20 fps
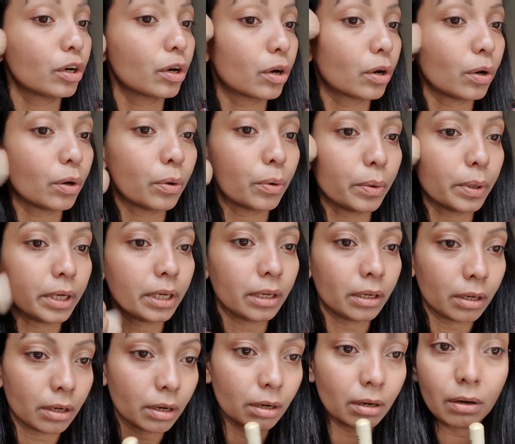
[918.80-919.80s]

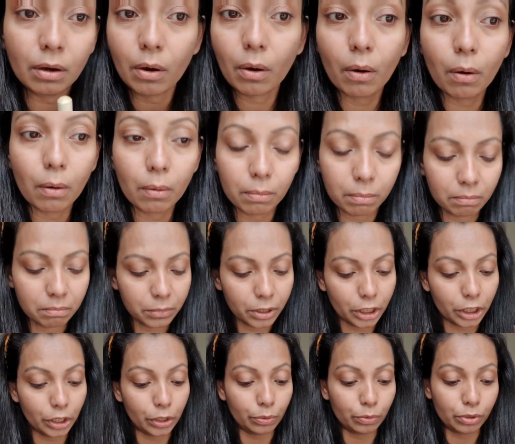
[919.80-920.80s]
glowy
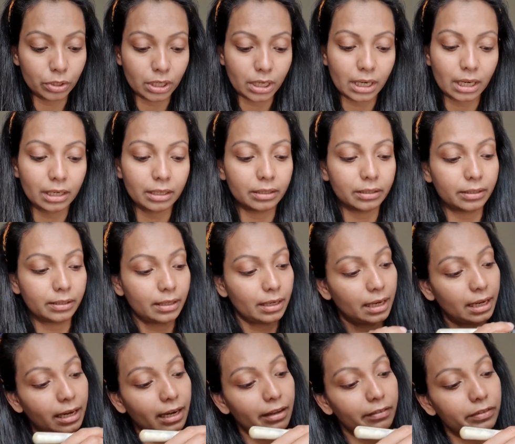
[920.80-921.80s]
nude color.
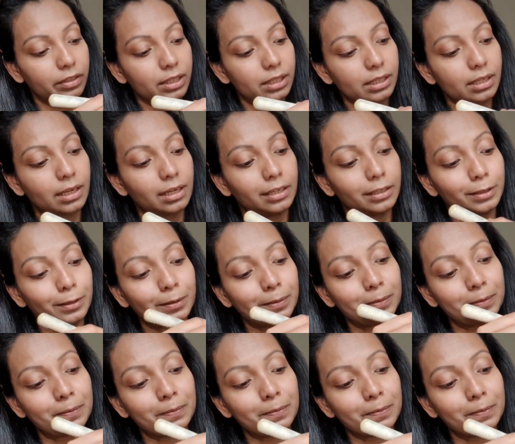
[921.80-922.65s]
I love this color.